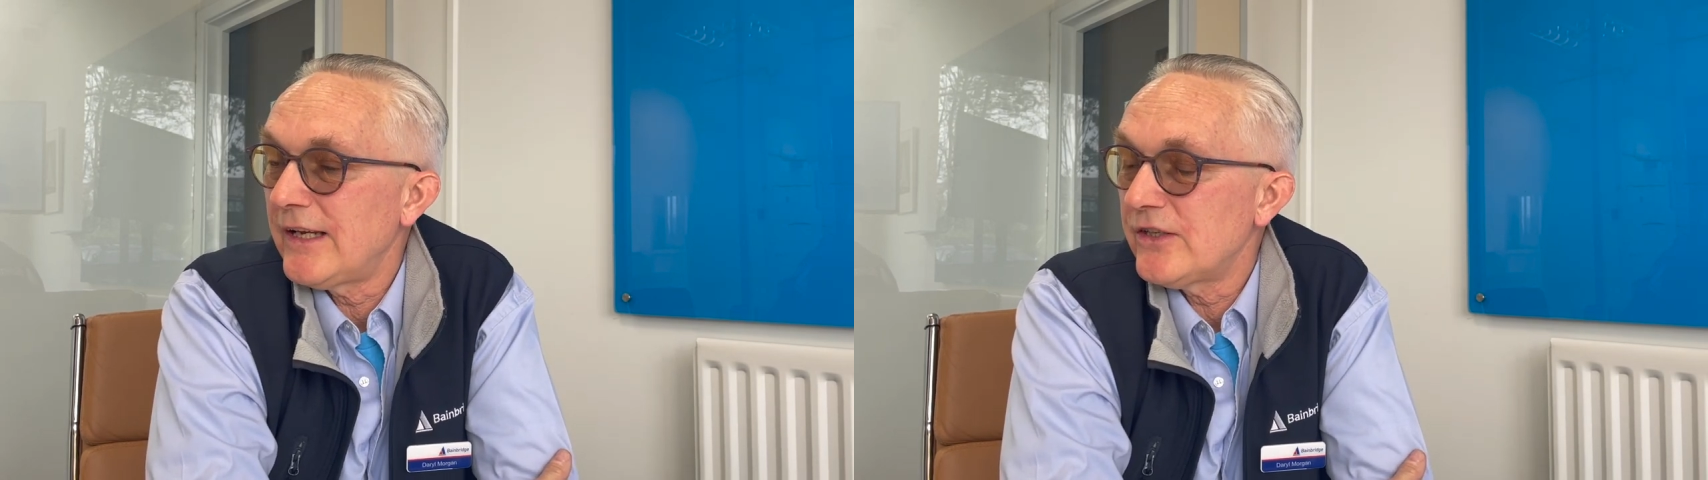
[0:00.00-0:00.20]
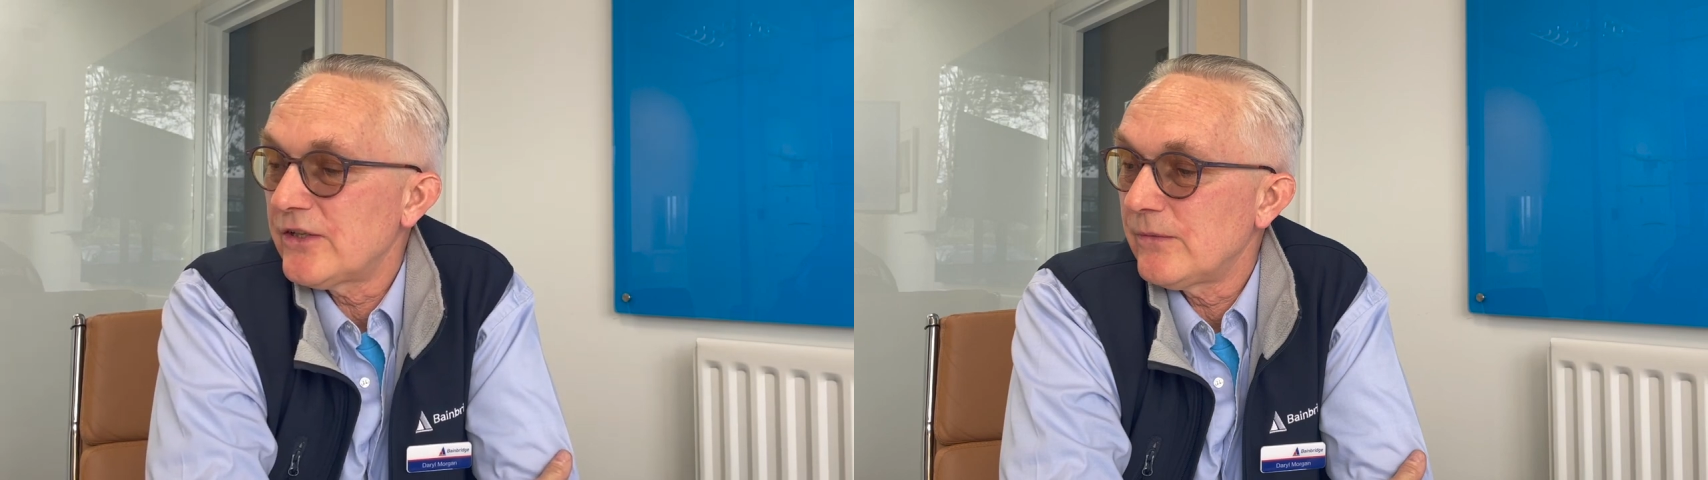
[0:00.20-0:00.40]

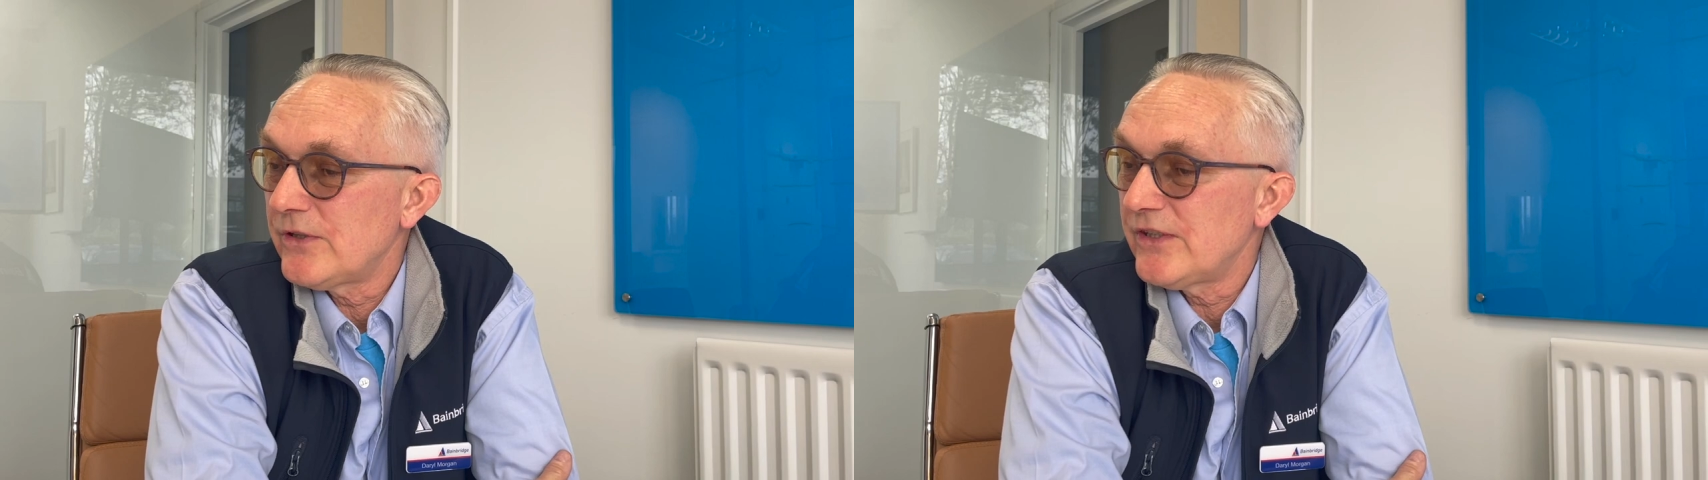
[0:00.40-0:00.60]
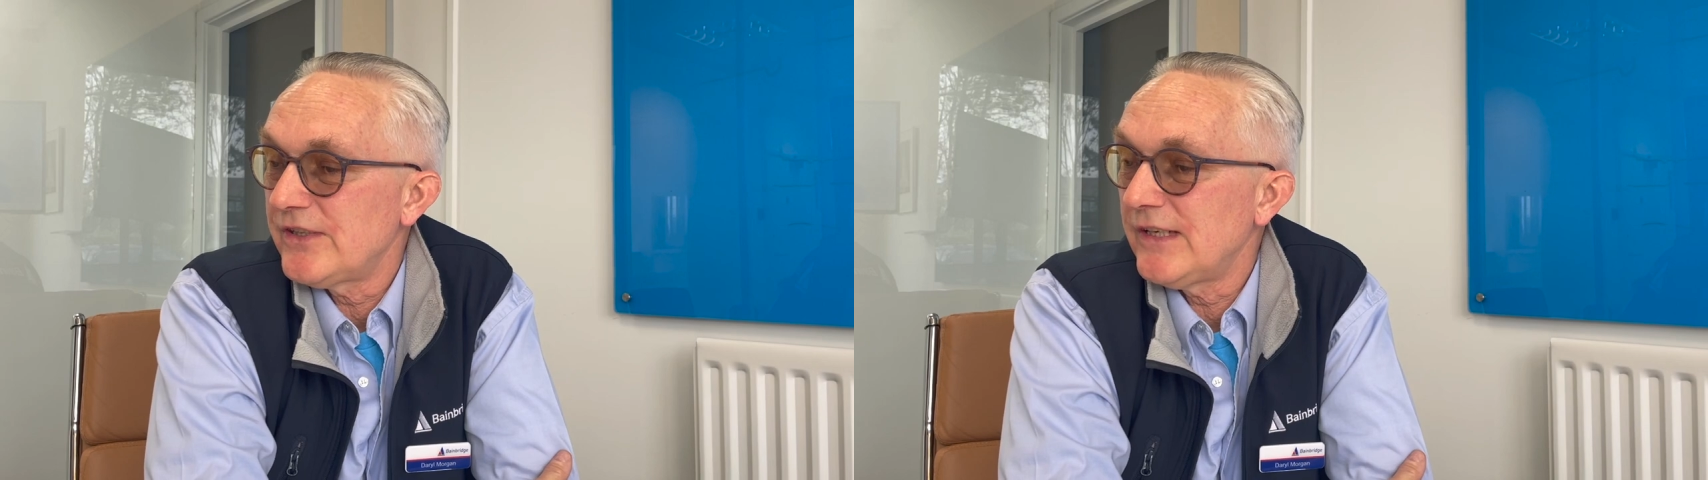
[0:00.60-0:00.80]
edge,
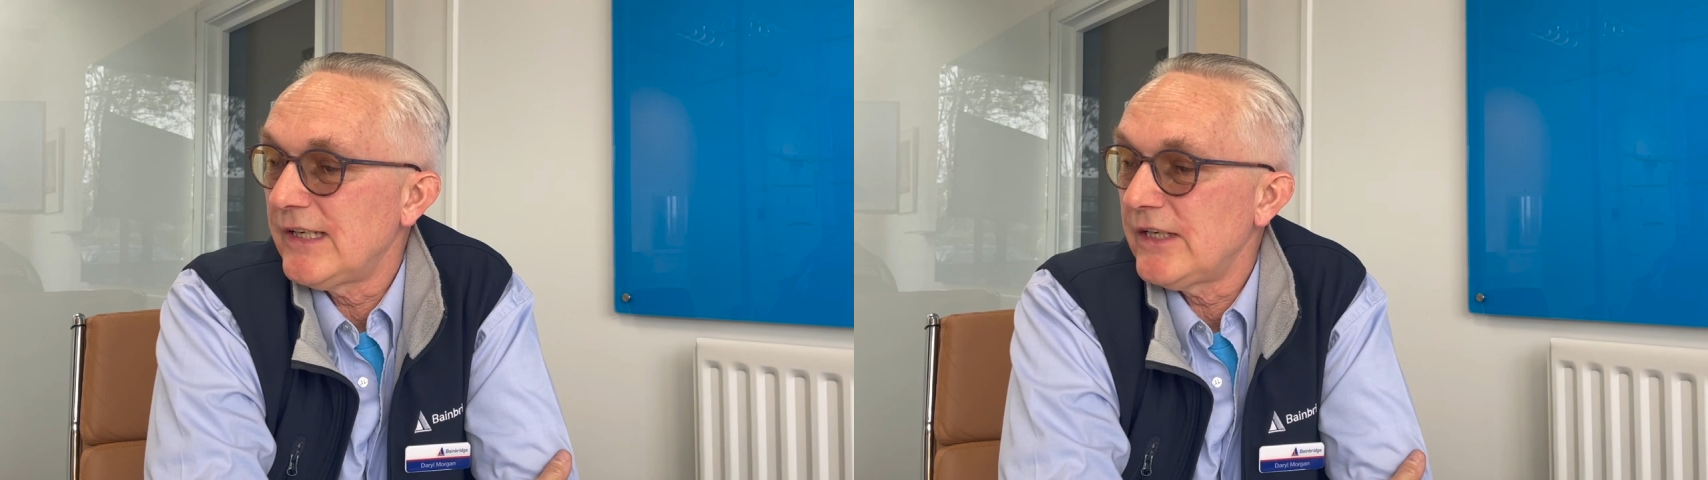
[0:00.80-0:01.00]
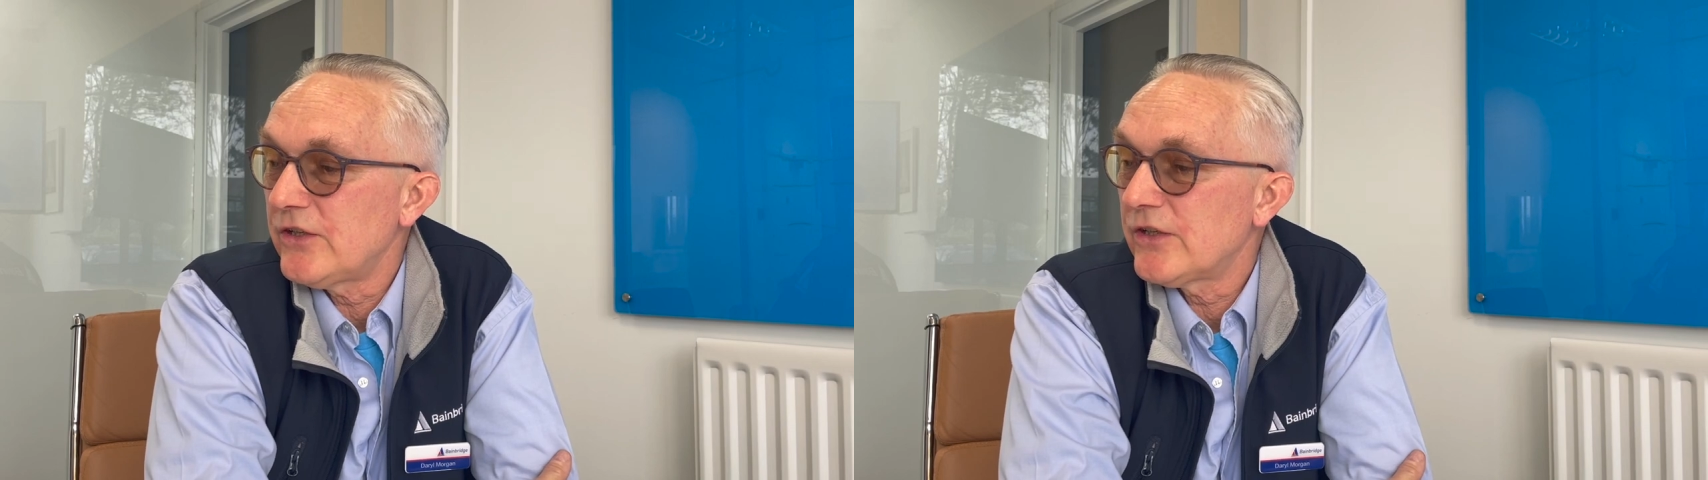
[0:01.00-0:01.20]
which is the
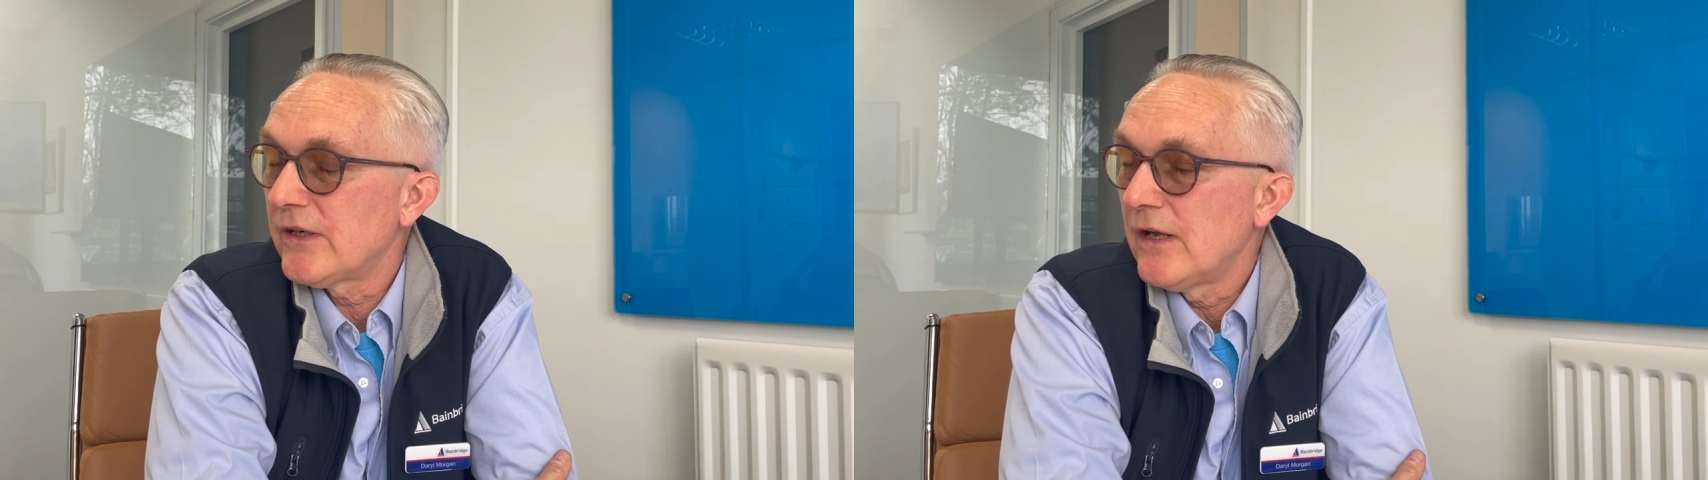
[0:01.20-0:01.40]
leech.